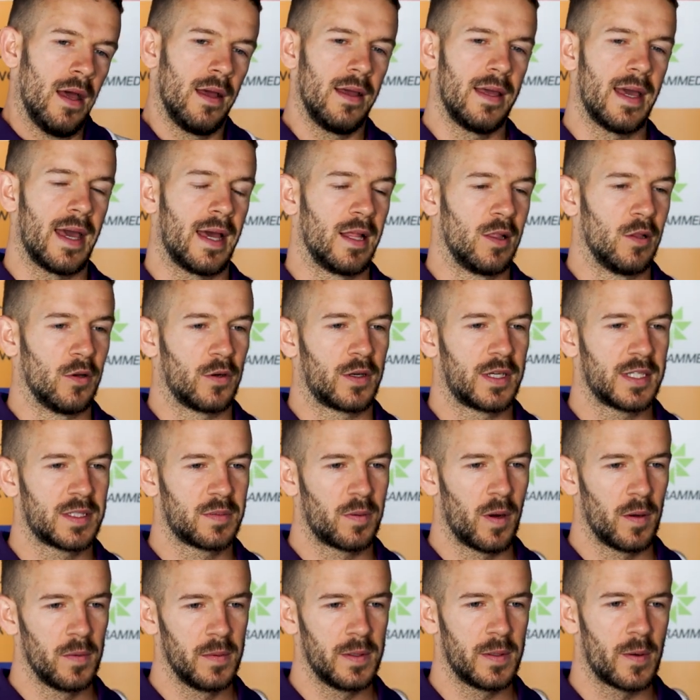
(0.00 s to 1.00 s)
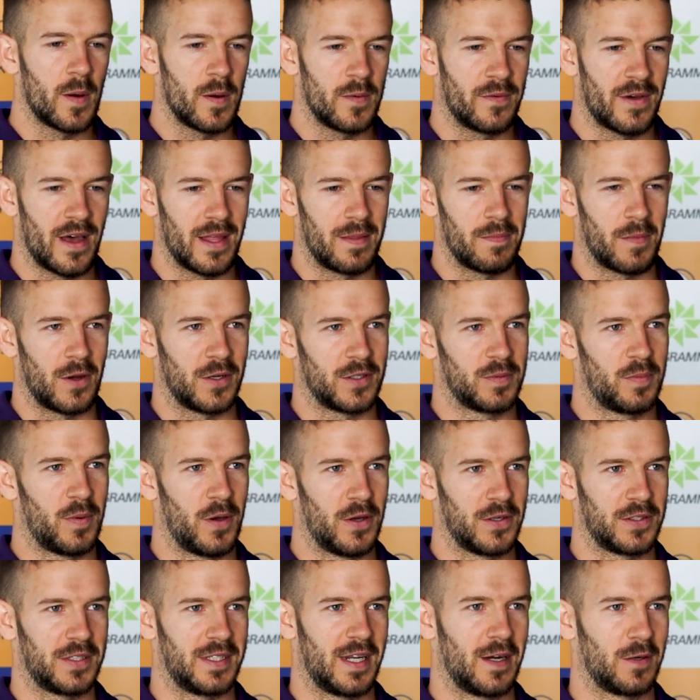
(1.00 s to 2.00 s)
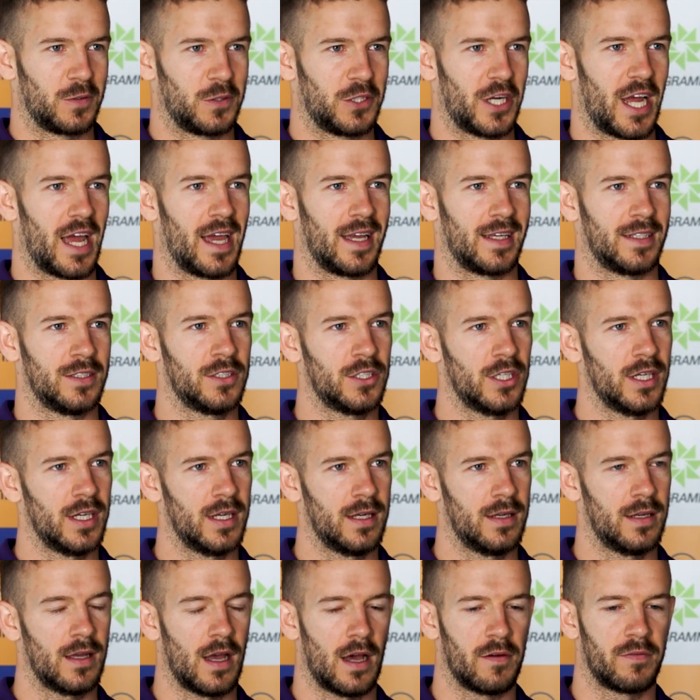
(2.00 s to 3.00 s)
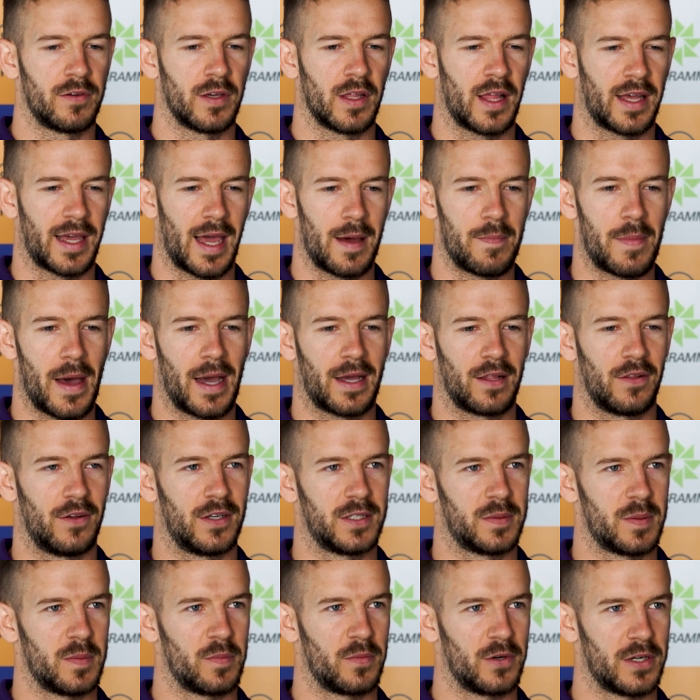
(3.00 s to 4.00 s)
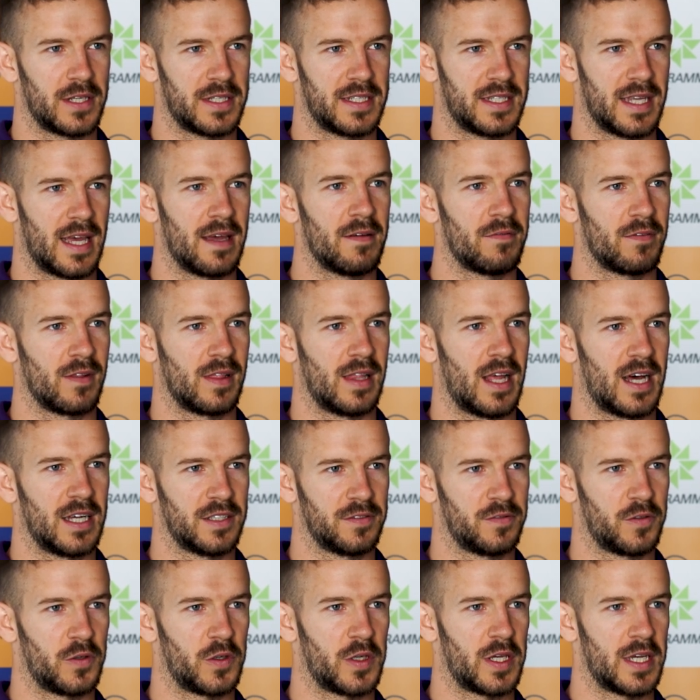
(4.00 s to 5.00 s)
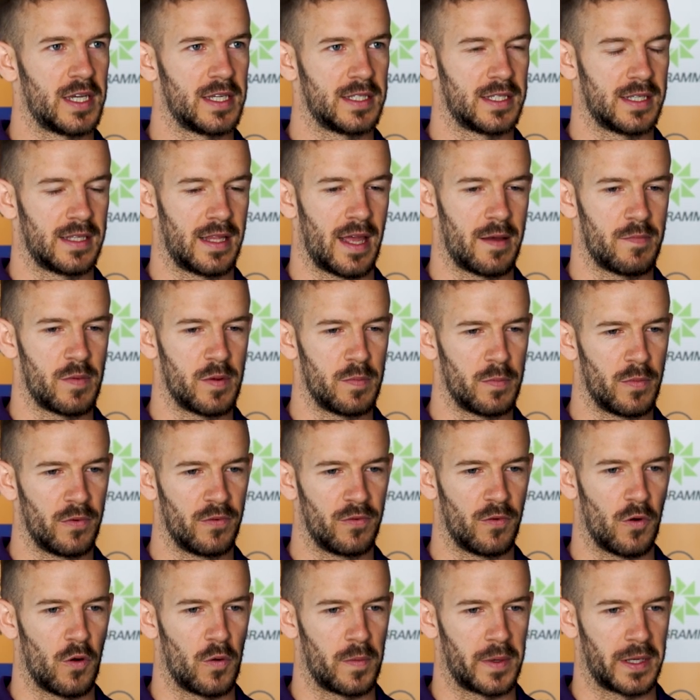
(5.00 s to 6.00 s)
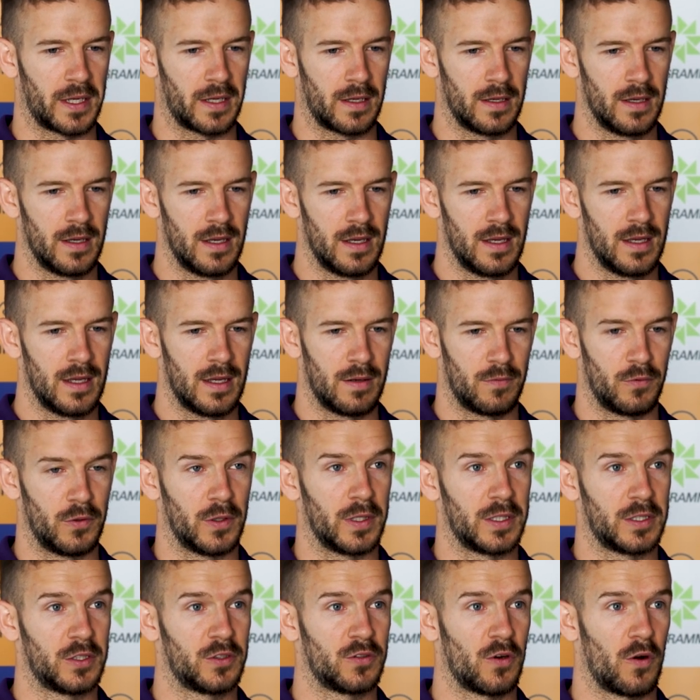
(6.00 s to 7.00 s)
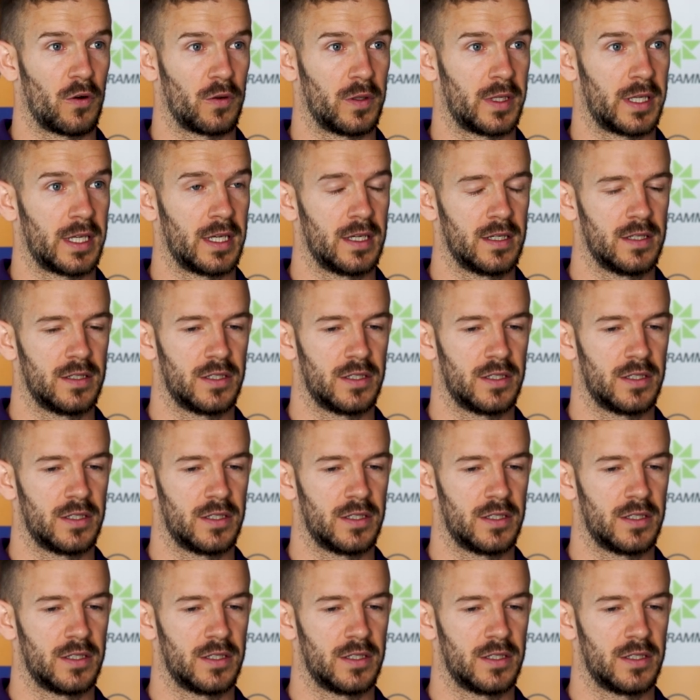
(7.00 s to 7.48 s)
Yeah, look, it's probably where we've had the most personnel change. I feel like our back line's been pretty set for the last few years, and they've been performing really strongly.